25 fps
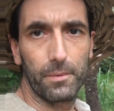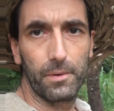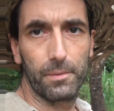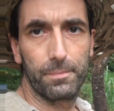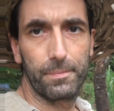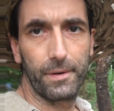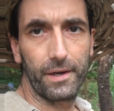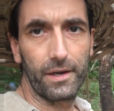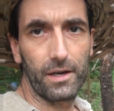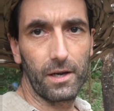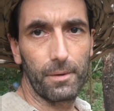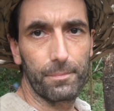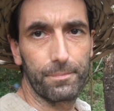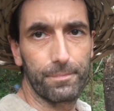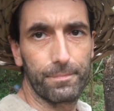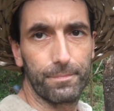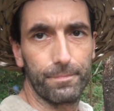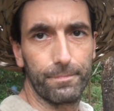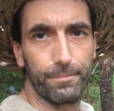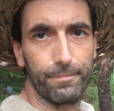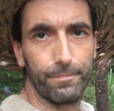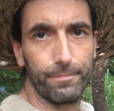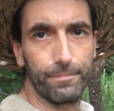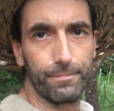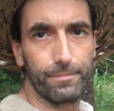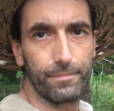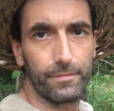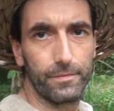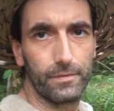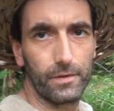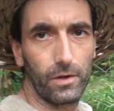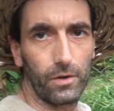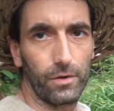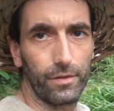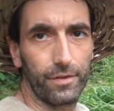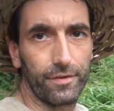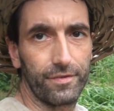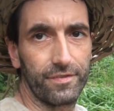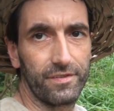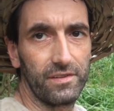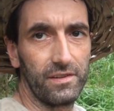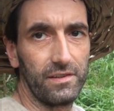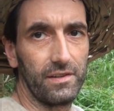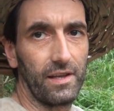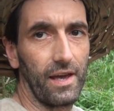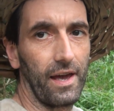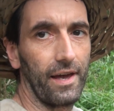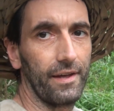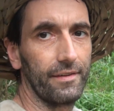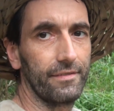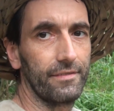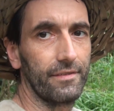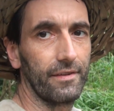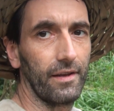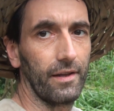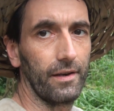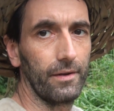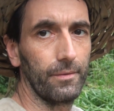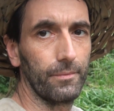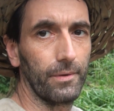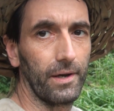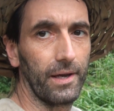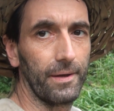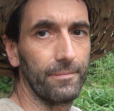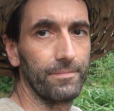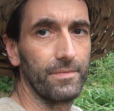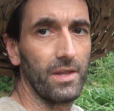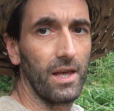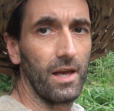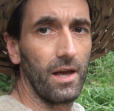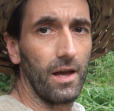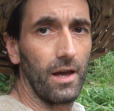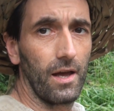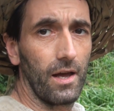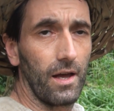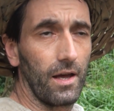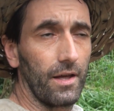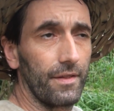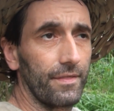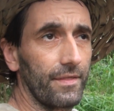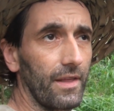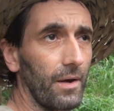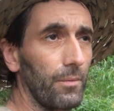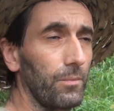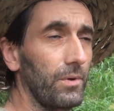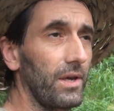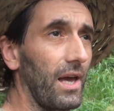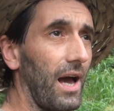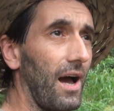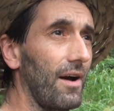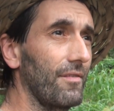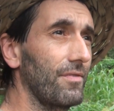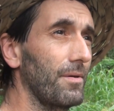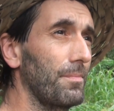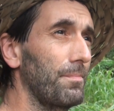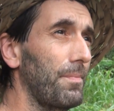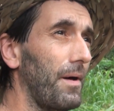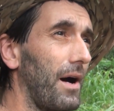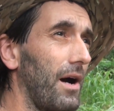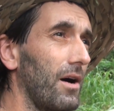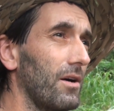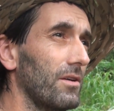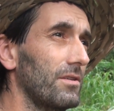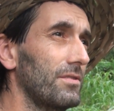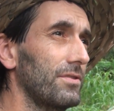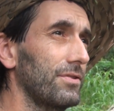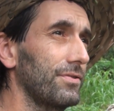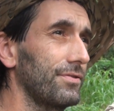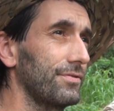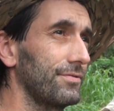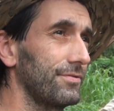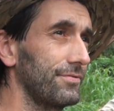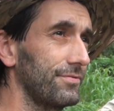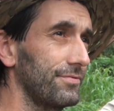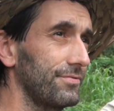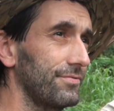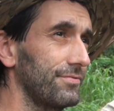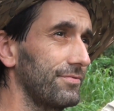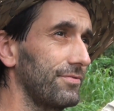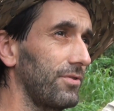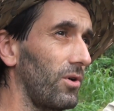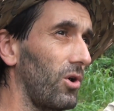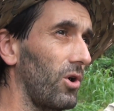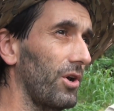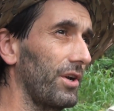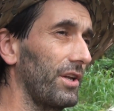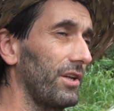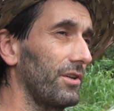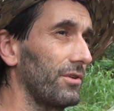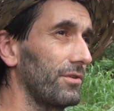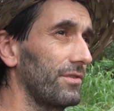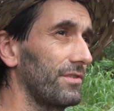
will pick up all the seed heads anyway. Then we have about 40 to